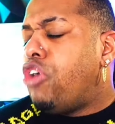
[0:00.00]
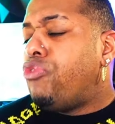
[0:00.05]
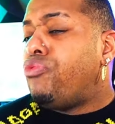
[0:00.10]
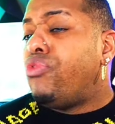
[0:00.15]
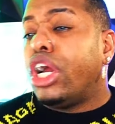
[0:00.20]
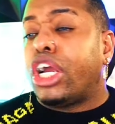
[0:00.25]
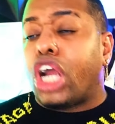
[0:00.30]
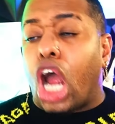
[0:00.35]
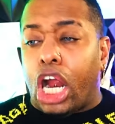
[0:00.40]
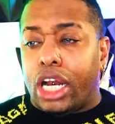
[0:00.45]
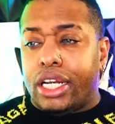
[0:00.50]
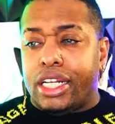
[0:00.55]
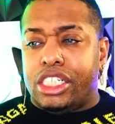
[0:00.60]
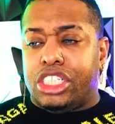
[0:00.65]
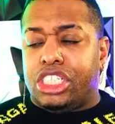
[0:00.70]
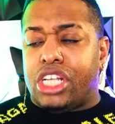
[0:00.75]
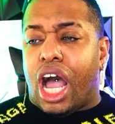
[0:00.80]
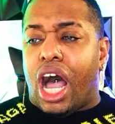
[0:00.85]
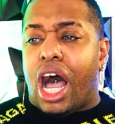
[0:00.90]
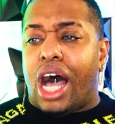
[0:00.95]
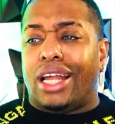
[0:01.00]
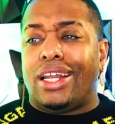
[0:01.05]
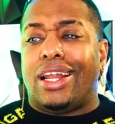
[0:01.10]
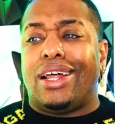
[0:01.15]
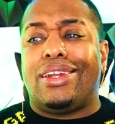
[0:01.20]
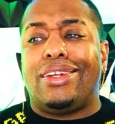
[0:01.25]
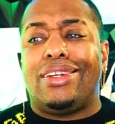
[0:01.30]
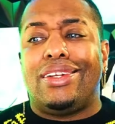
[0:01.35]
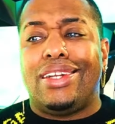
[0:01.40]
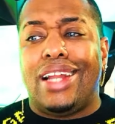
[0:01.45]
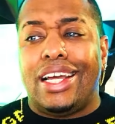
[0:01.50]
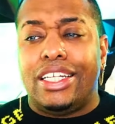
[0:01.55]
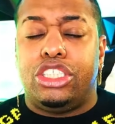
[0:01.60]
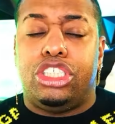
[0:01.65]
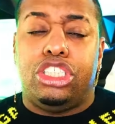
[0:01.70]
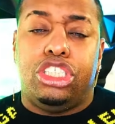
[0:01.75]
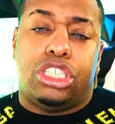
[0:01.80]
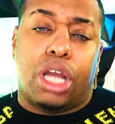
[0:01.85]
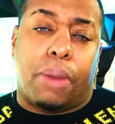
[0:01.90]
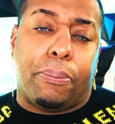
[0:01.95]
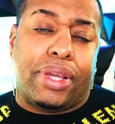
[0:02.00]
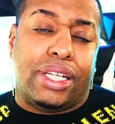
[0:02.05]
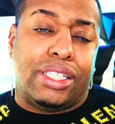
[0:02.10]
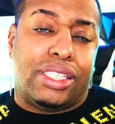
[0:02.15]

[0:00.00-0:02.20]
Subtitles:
Regardless, y'all, let's jump